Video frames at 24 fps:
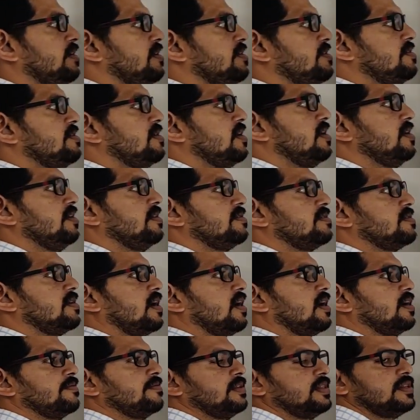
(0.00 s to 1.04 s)
initially
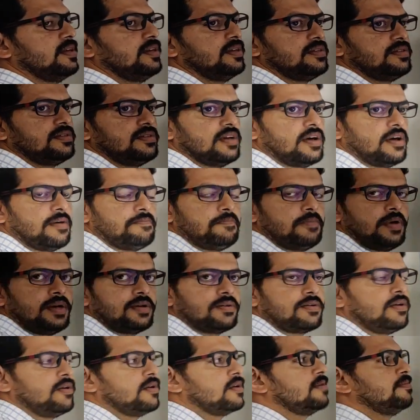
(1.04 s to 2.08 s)
start with the
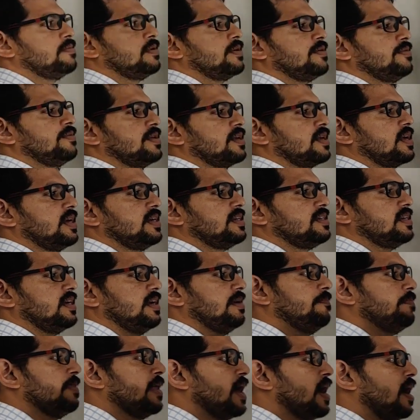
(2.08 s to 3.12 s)
Chapman-Kolmogorov
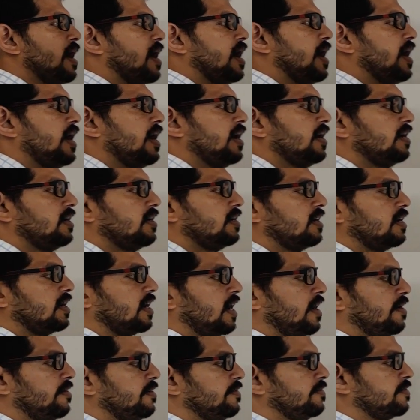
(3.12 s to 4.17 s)
equation and
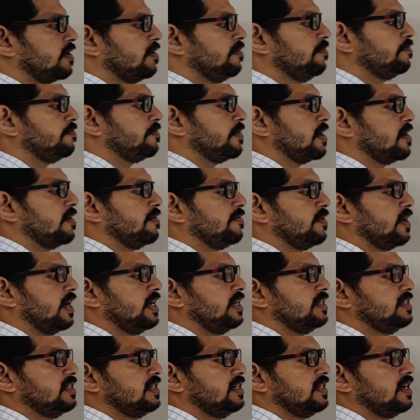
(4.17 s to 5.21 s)
derived from P of
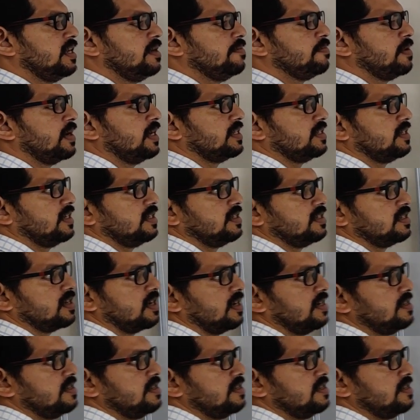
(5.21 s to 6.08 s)
ij t plus h.